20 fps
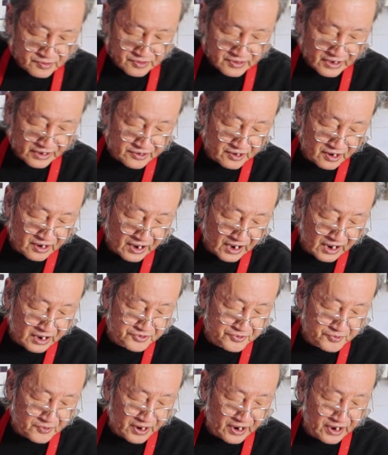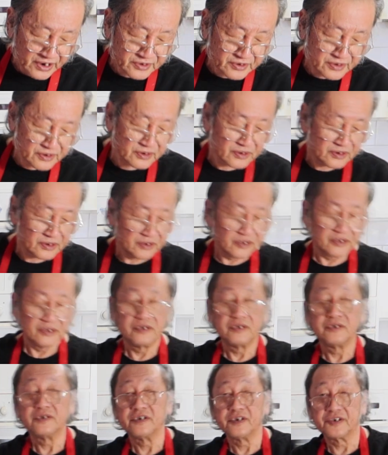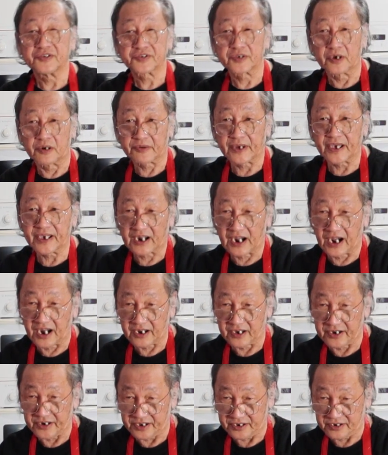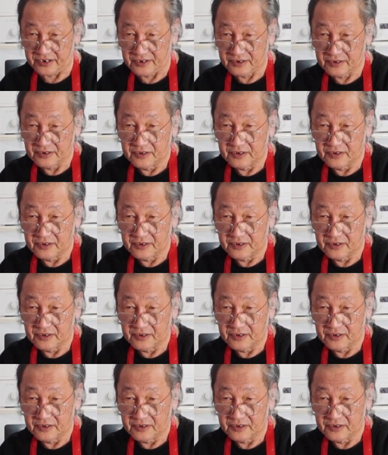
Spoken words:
Then the last one is the red coloring,